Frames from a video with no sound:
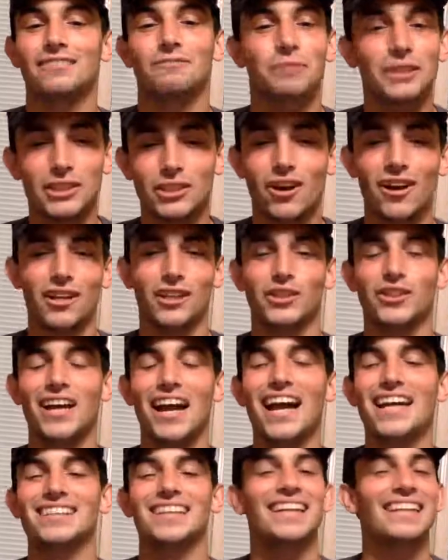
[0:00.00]
I've missed talking to you
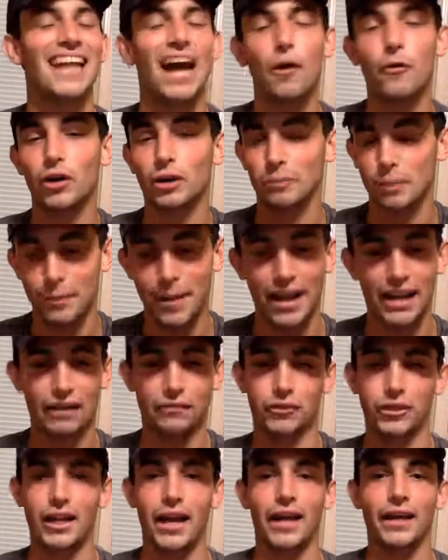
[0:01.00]
guys. And now we're going to be back
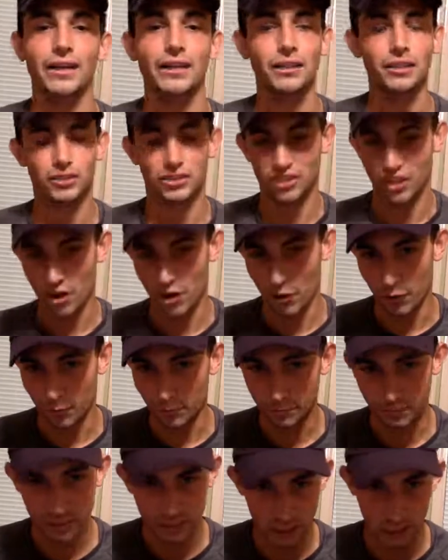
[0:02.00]
every day.
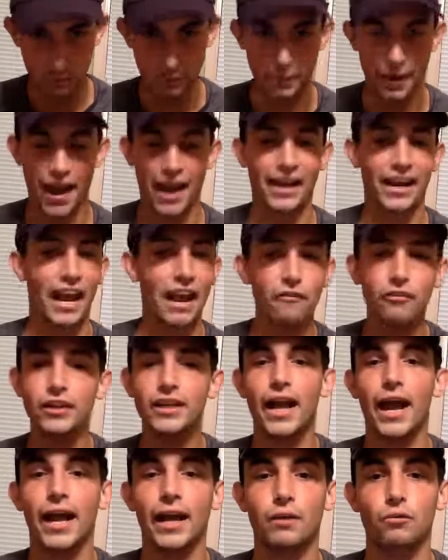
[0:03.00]
So it's good to be back. Every
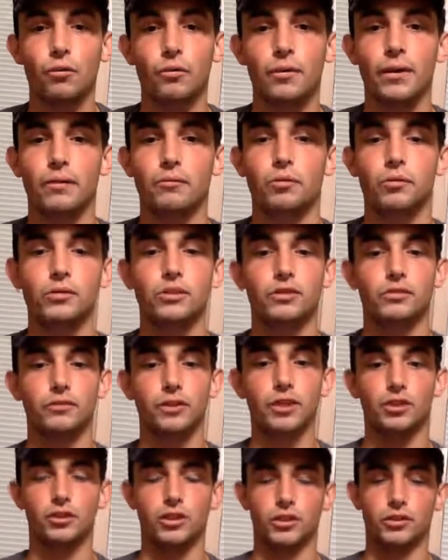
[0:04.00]
day we'll be doing
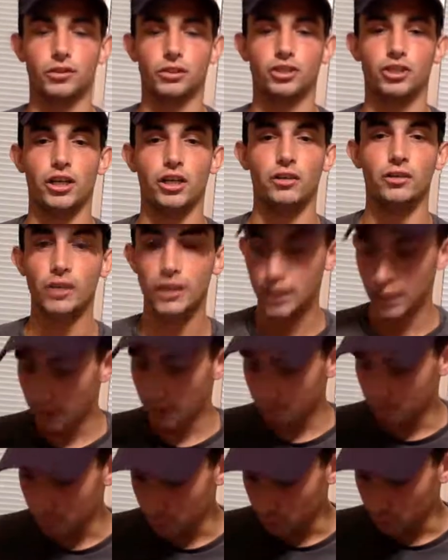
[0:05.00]
videos here on this channel.
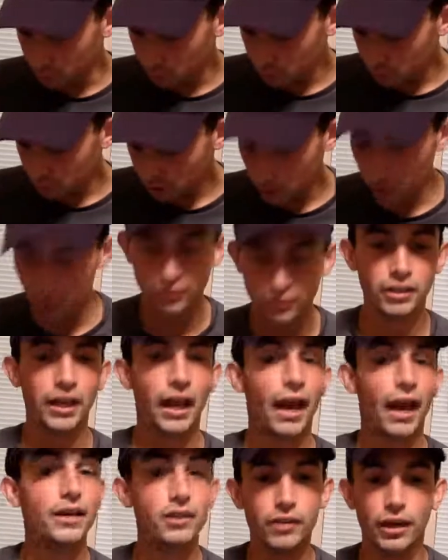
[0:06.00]
If you're new to this channel
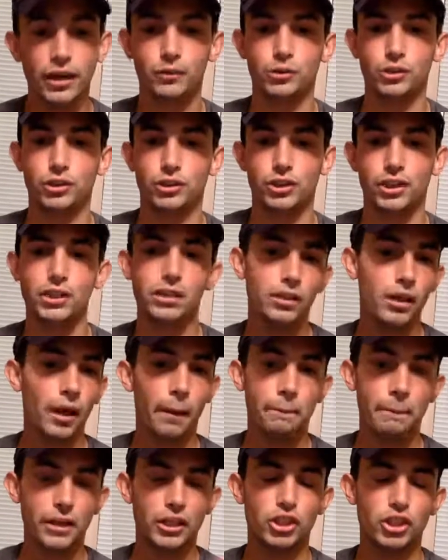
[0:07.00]
and you like what you see,
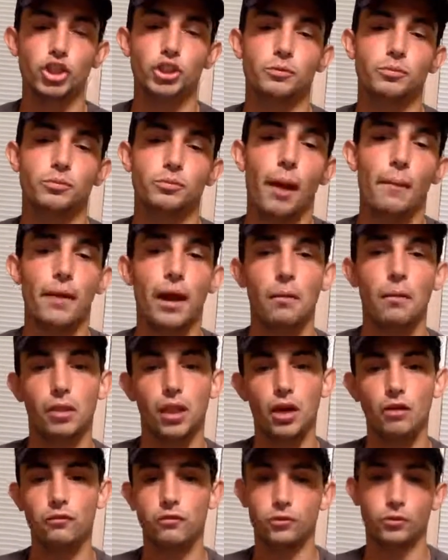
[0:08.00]
make sure you subscribe down
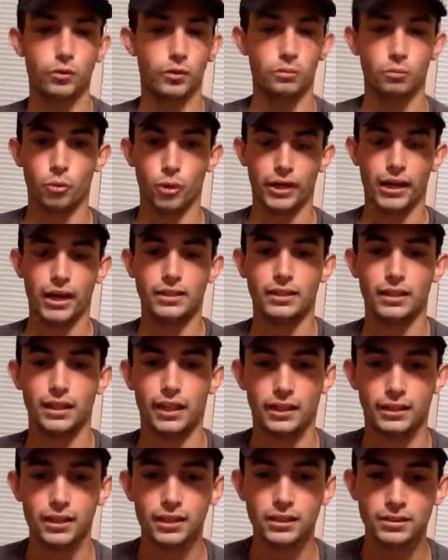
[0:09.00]
below for more content
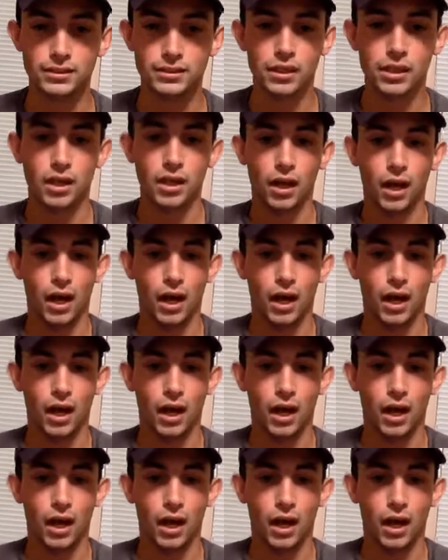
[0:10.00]
like this.